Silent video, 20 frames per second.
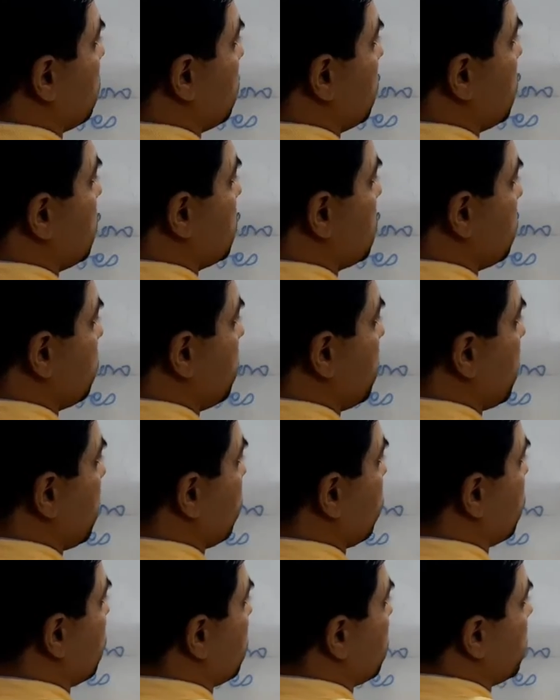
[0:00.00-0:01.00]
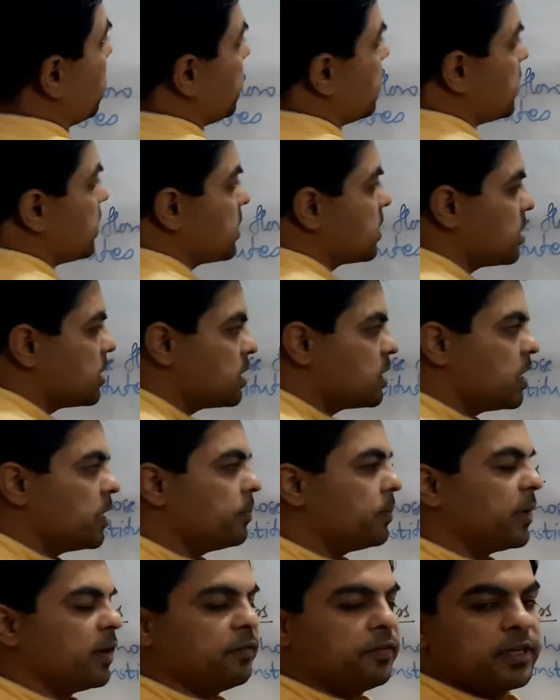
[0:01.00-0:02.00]
This we have already discussed
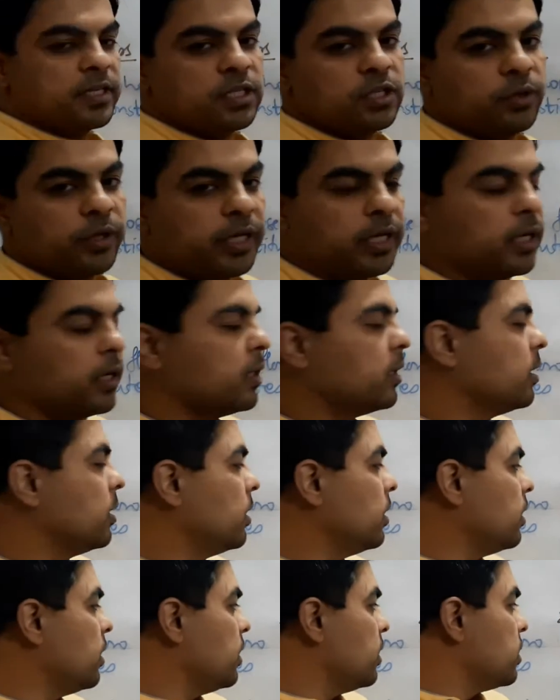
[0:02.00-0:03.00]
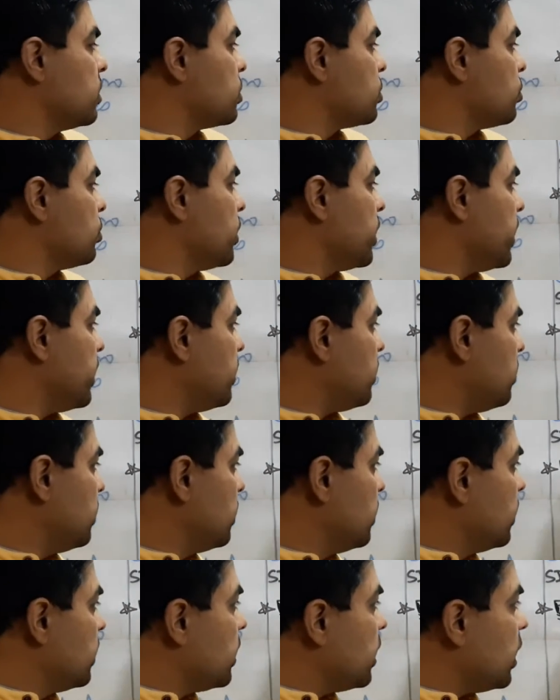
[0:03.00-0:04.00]
in previous unit. So
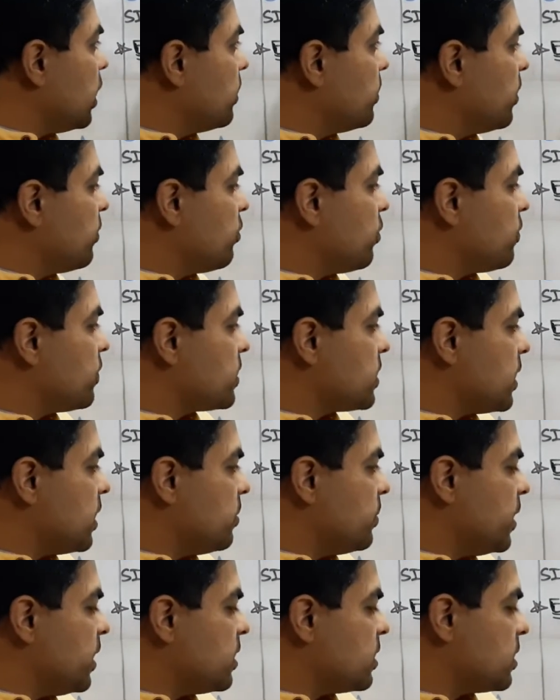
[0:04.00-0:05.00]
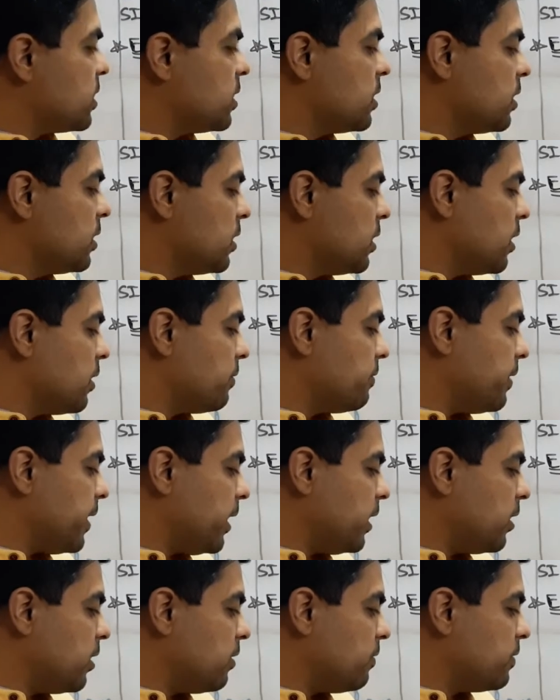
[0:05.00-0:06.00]
here EMF of a cell means the
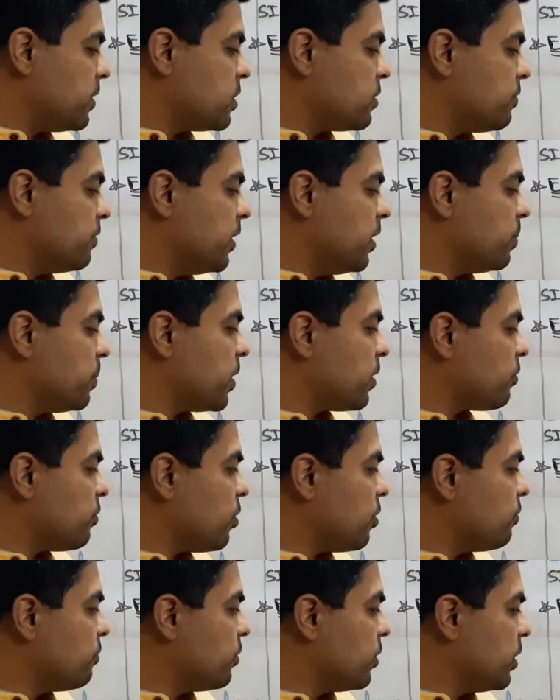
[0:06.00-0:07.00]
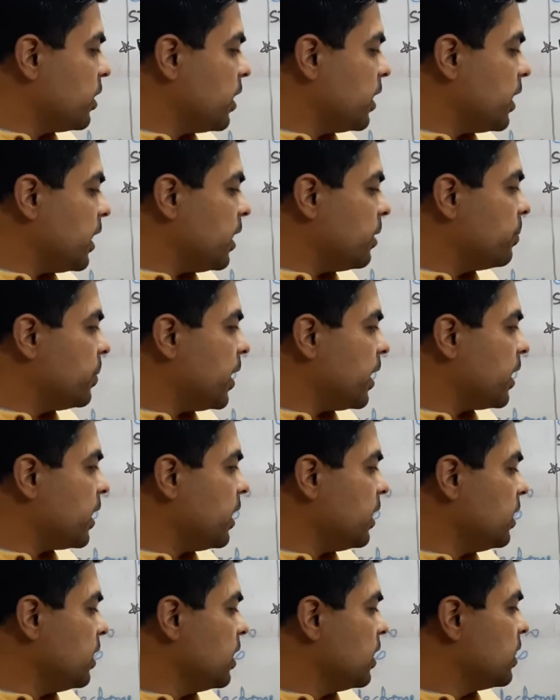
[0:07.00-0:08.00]
factor which will perform work in
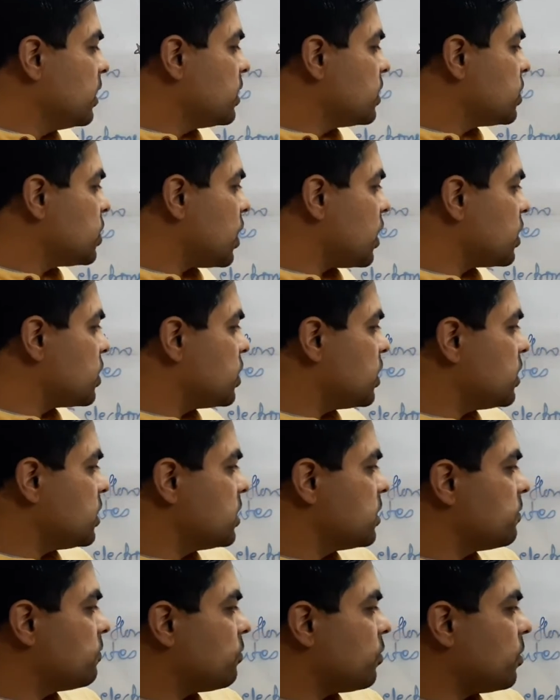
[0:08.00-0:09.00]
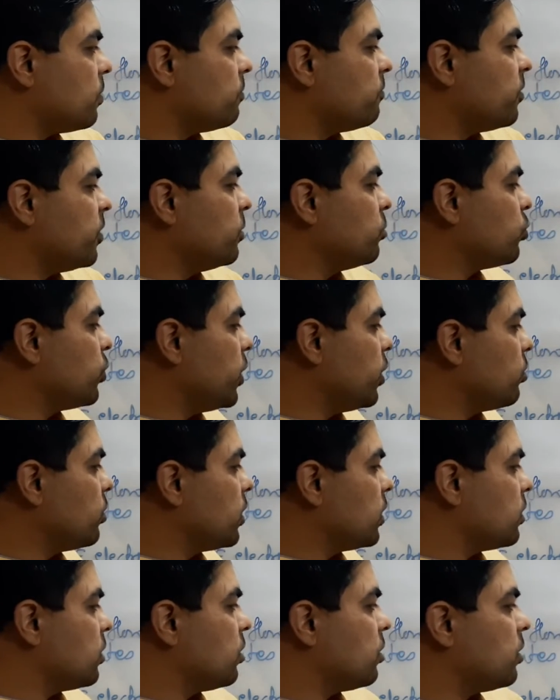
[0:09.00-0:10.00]
bringing charges from one point to
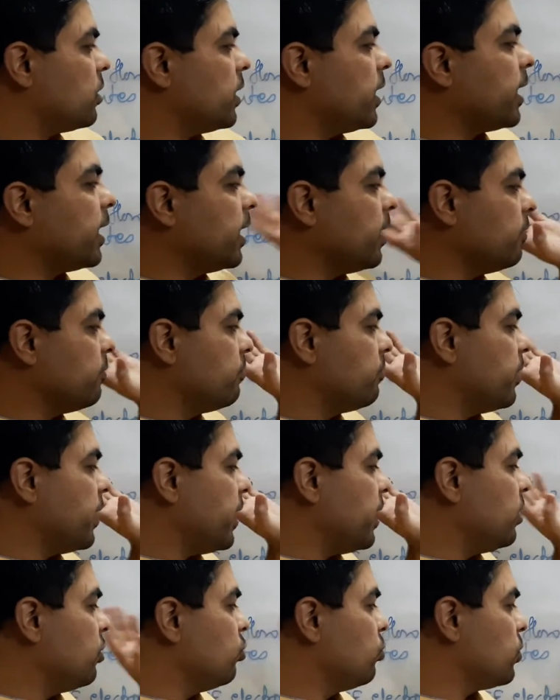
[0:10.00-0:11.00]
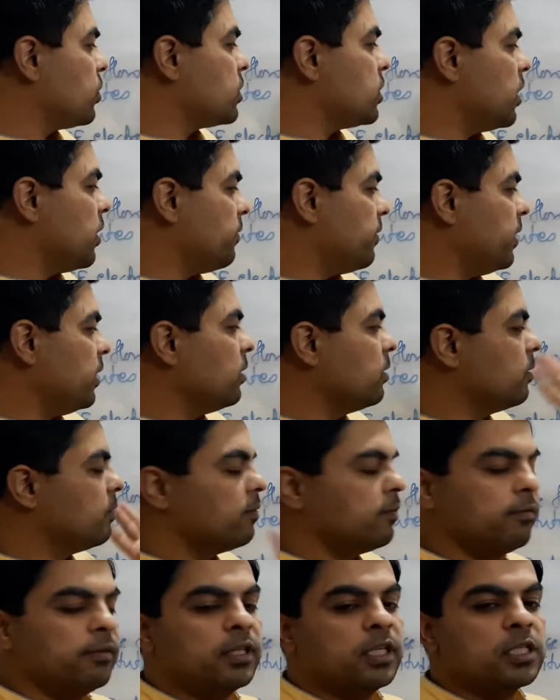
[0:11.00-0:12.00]
another, or negative end to positive
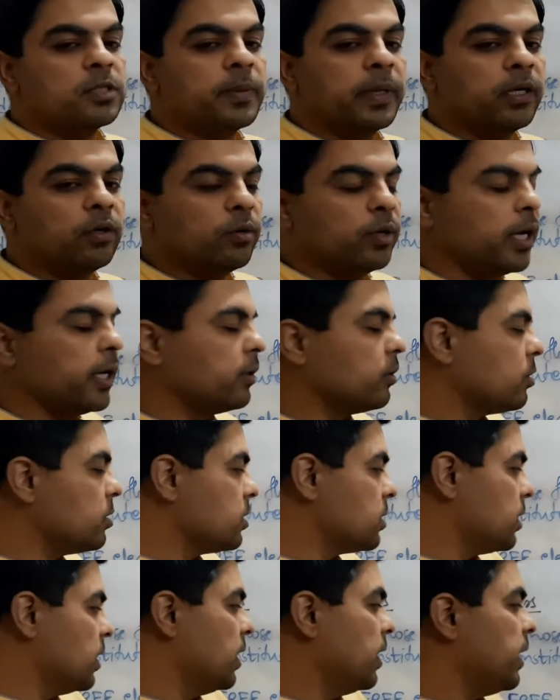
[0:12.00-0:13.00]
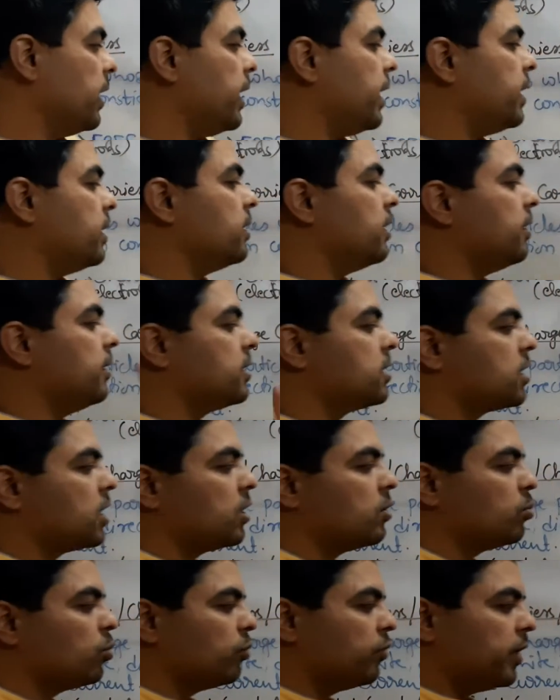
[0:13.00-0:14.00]
end with respect to electrons, and they
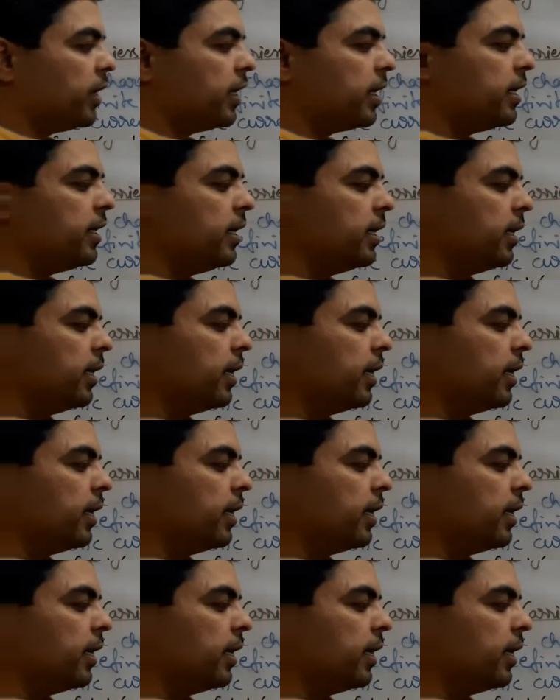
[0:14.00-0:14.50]
start moving in a